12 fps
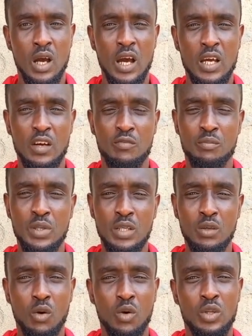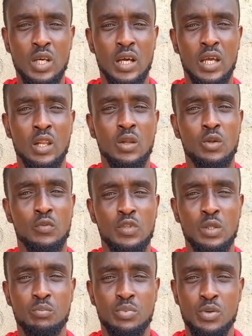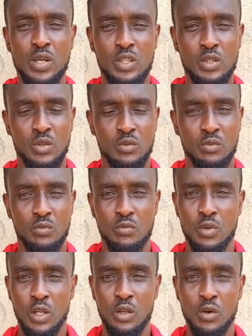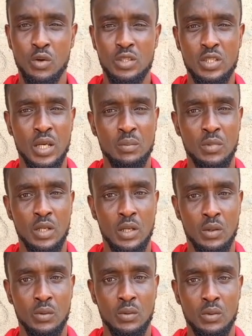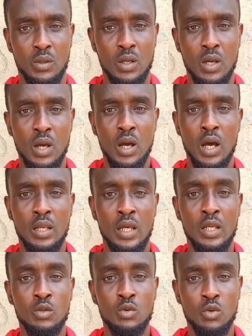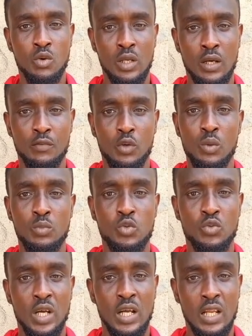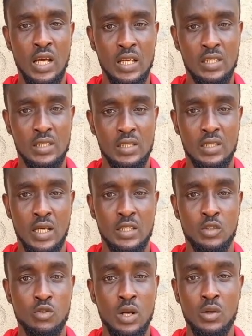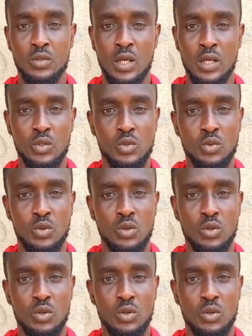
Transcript: I have been under a lot of depression for a long time now. And I know and I've come to realize that the route I took